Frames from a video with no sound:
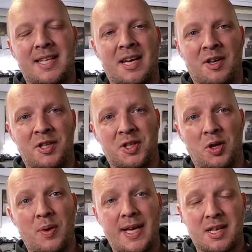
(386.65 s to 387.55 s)
What I'm going
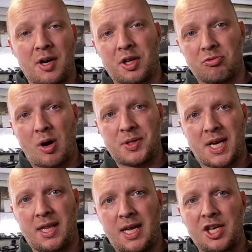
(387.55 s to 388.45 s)
to do is I'm going to
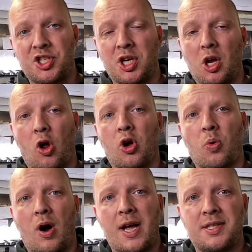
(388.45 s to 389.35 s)
rotate the engine
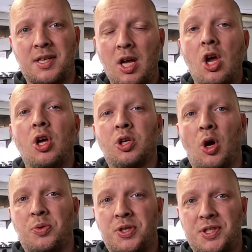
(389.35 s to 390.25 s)
clockwise,
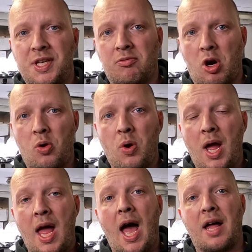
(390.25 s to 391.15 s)
go to 0,
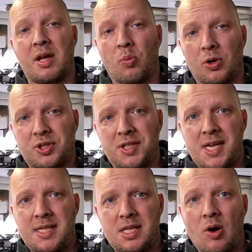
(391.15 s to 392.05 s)
and then watch the
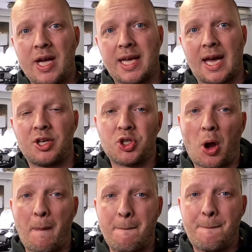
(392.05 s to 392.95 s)
DTI gauge
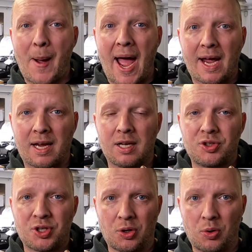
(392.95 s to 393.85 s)
go back
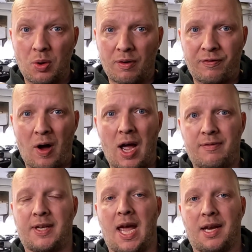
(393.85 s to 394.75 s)
to
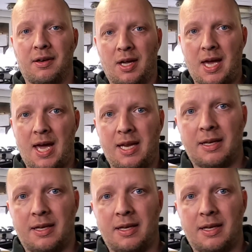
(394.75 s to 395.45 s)
5 again, okay?